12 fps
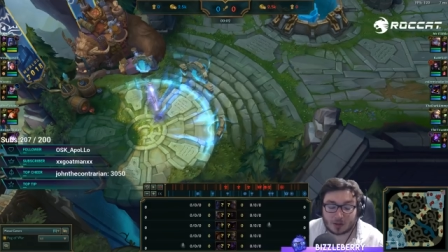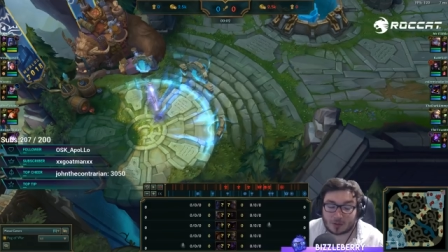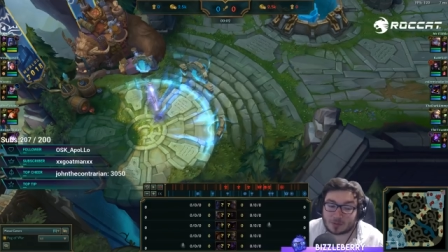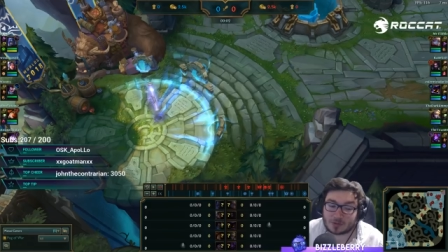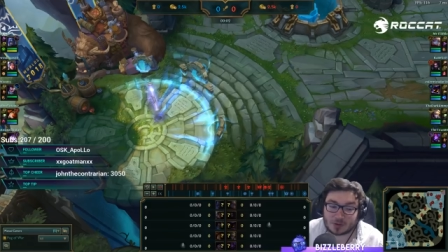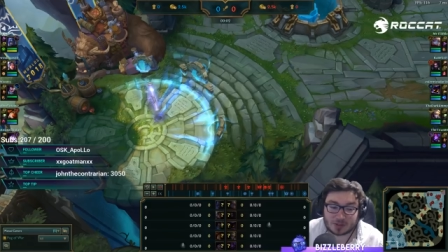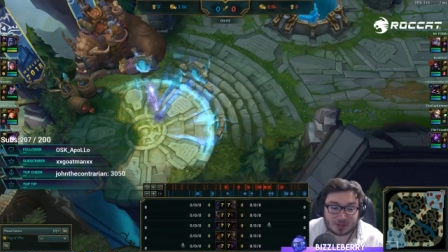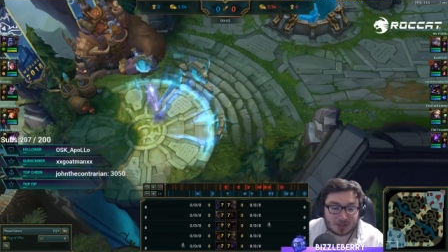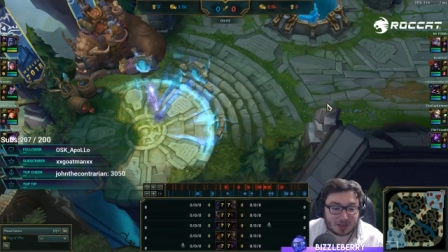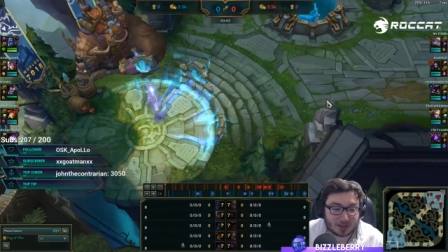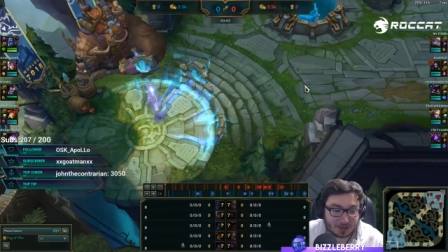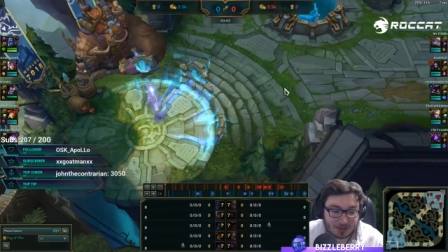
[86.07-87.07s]
Yeah, I'm intrigued to
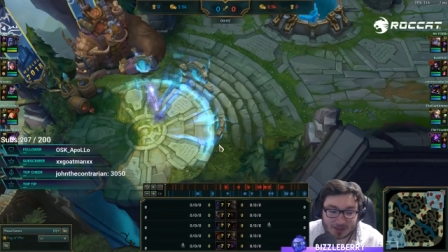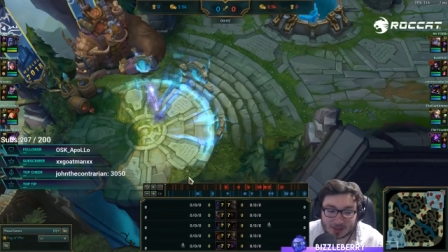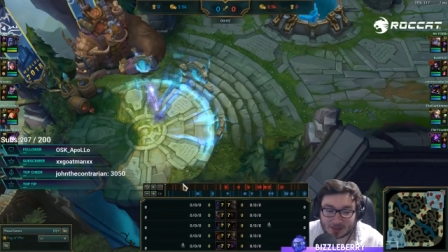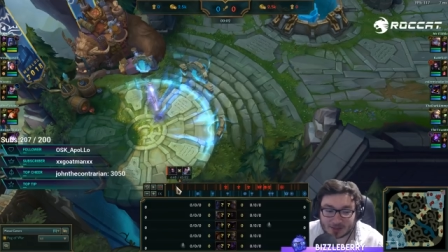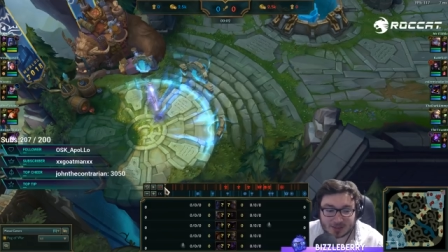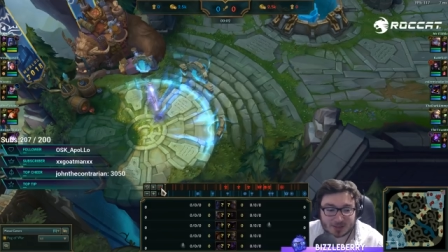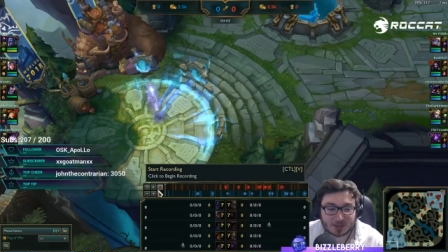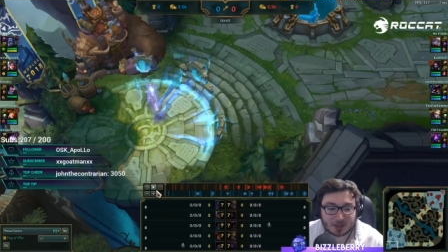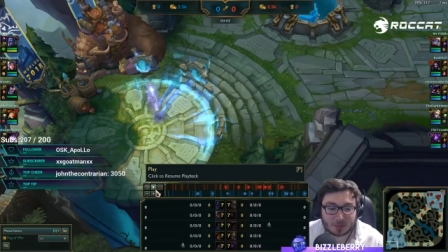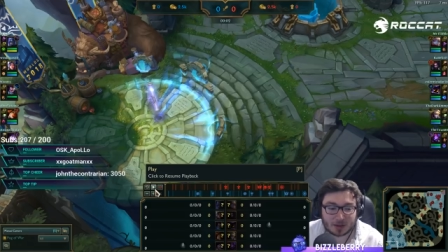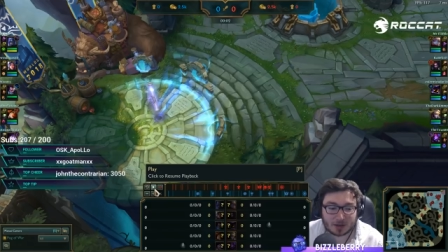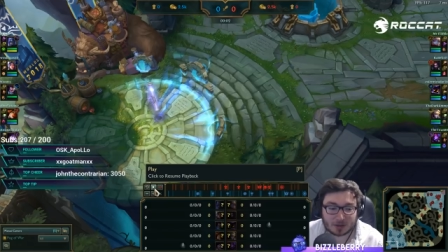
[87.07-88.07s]
see how this is
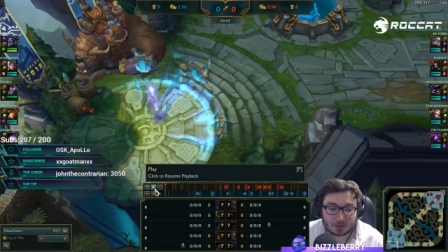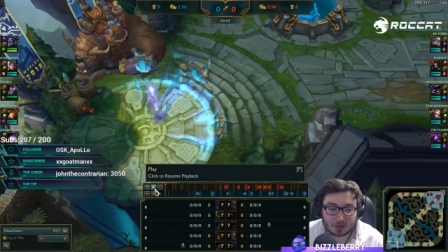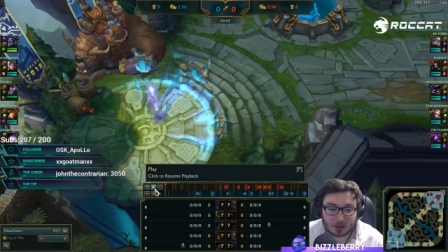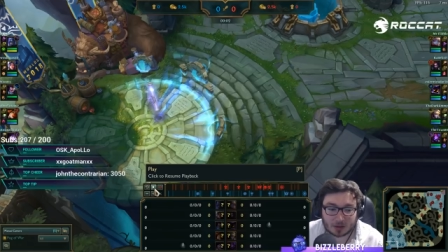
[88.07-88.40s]
going to pan out.